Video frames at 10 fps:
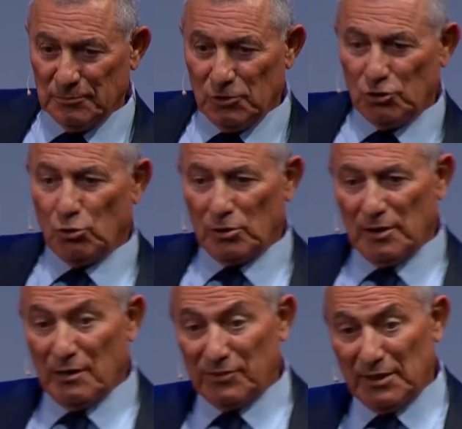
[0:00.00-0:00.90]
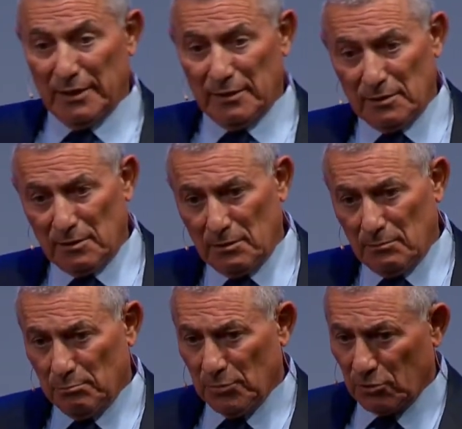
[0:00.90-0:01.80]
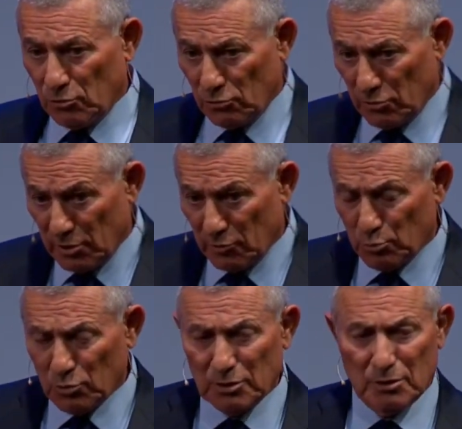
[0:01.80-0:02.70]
Shortly after landing in Ben Gurion Airport,